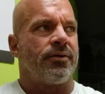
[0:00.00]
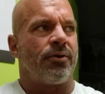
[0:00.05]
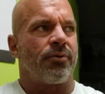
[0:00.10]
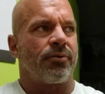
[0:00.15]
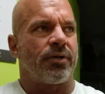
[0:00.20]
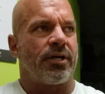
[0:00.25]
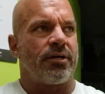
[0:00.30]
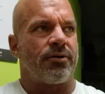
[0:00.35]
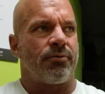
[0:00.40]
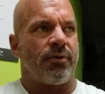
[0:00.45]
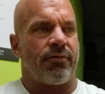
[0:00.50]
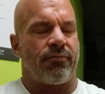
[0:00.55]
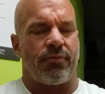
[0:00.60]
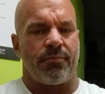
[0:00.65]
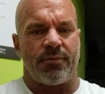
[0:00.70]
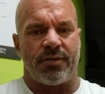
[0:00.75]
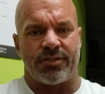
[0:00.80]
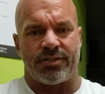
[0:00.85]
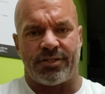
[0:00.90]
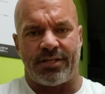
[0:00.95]
getting away from
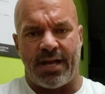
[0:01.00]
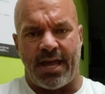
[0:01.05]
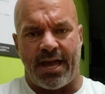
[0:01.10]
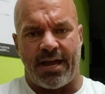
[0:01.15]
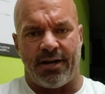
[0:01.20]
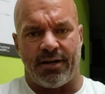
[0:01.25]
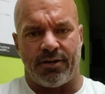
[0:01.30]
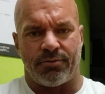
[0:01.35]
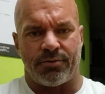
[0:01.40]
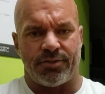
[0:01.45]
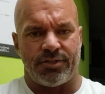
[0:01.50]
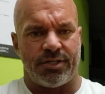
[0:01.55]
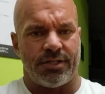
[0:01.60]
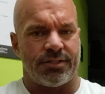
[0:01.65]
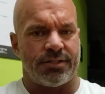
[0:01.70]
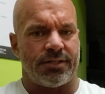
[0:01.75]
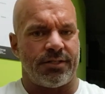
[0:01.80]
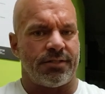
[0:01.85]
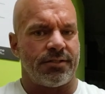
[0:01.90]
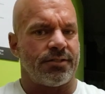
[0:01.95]
the static
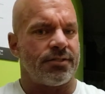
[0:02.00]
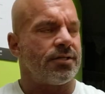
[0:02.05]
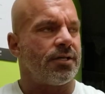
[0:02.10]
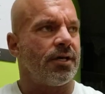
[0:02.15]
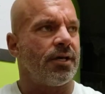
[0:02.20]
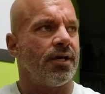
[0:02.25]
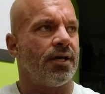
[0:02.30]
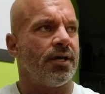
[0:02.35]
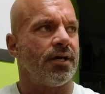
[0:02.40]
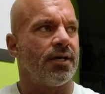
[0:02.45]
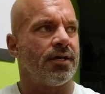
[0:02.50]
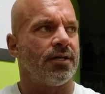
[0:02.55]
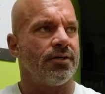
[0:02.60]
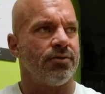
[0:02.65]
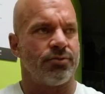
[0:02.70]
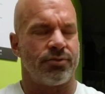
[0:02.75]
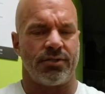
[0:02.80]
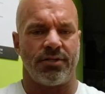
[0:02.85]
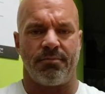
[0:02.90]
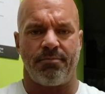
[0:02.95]
resistance
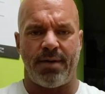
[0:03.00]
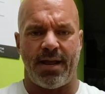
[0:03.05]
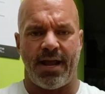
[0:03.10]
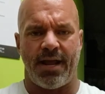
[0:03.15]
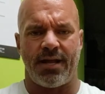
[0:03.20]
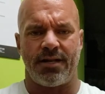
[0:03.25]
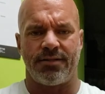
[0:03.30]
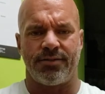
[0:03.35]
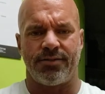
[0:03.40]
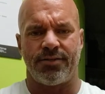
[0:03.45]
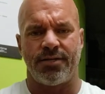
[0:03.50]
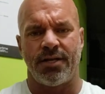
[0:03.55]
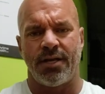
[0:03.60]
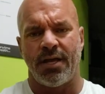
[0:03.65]
using the bands.